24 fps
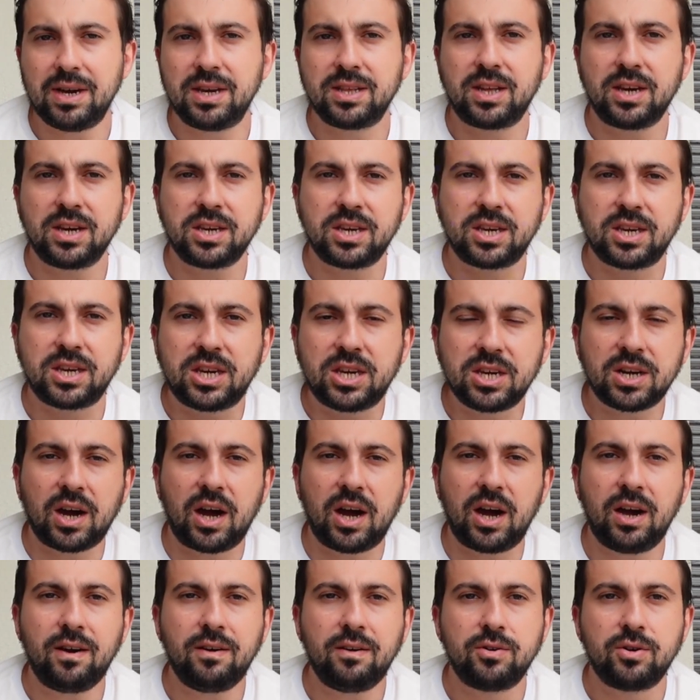In Germany, the
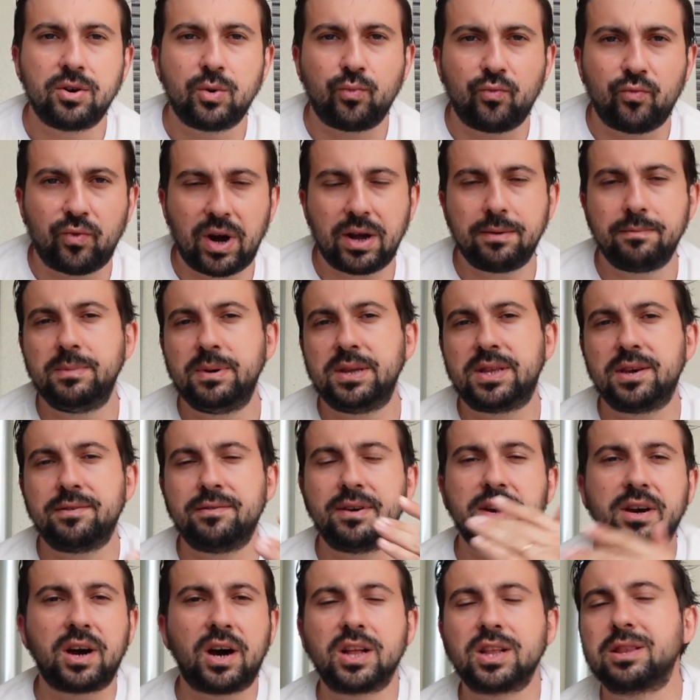rent. It is divided
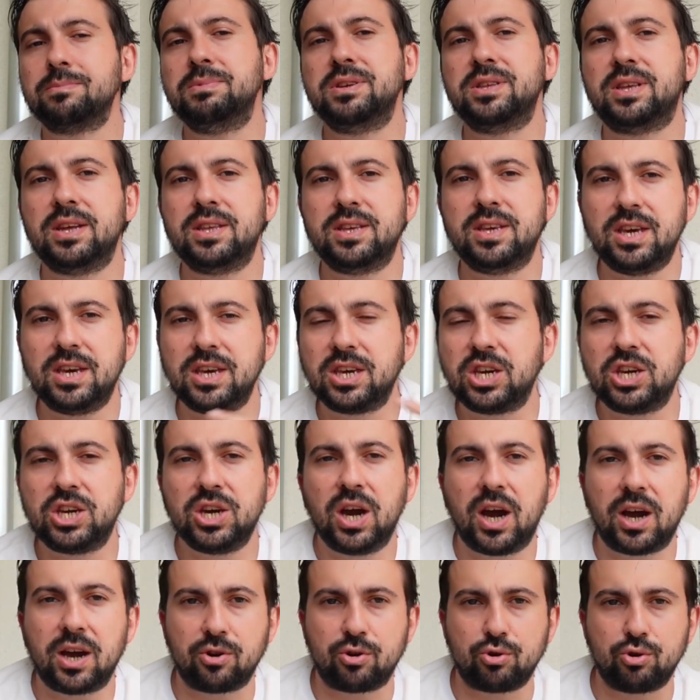into Warmite and
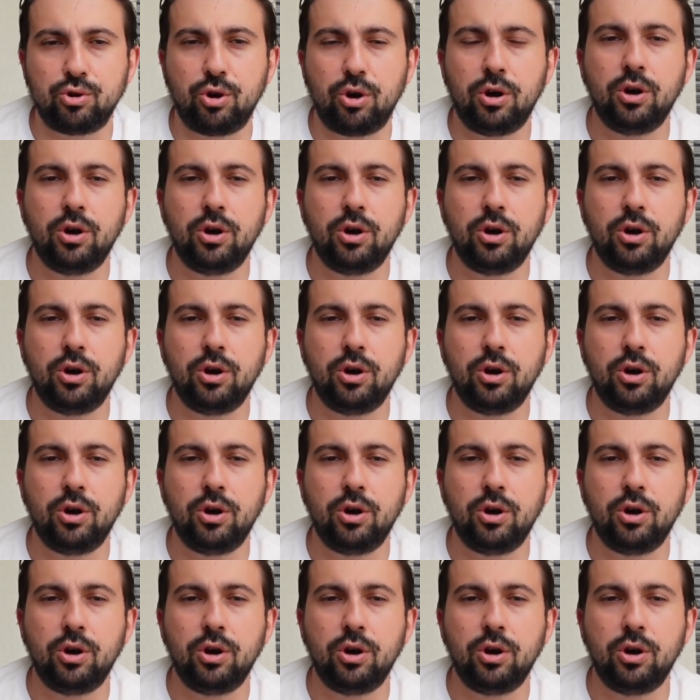Kaltmiete.